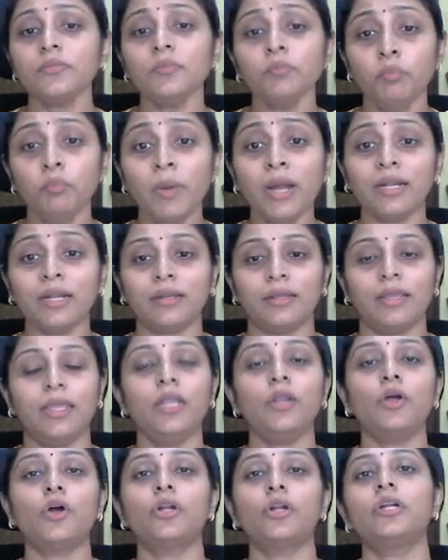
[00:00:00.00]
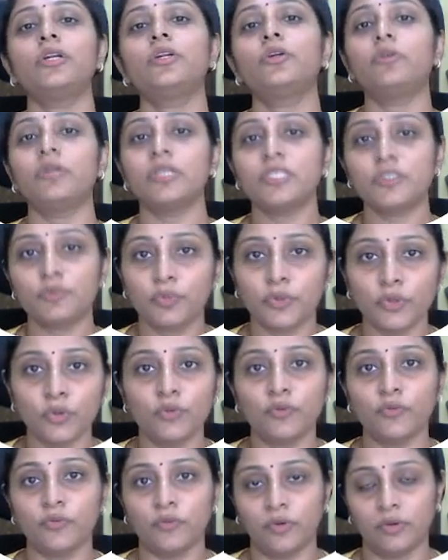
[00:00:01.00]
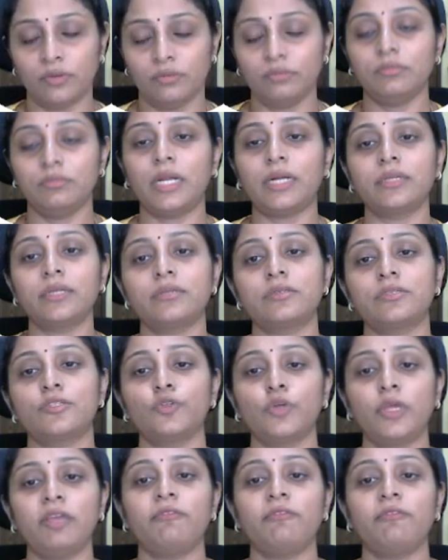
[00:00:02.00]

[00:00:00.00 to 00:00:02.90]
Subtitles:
but in order to disprove, that is to,